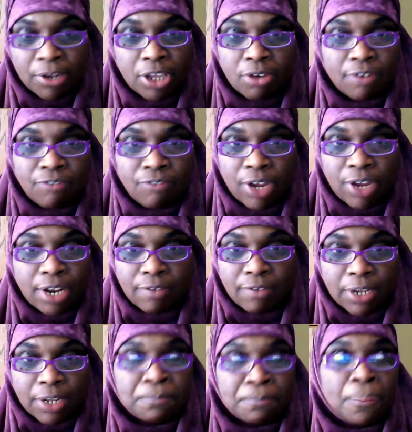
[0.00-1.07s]
You're afraid of
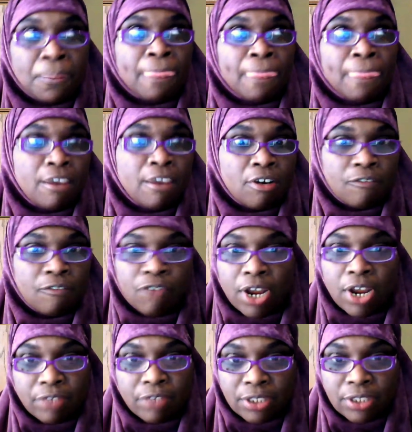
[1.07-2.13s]
it, and you're
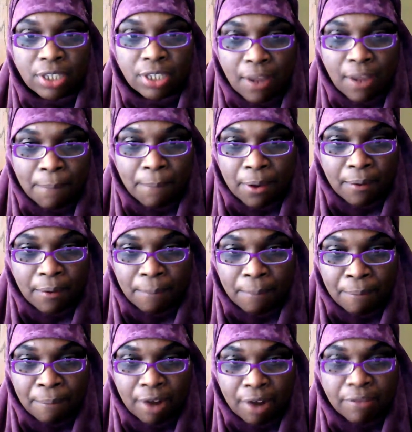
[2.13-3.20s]
afraid of your son coming
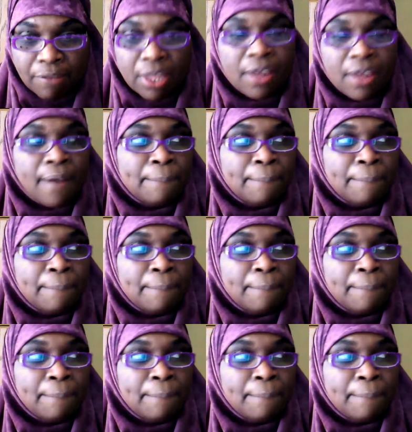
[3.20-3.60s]
part of it.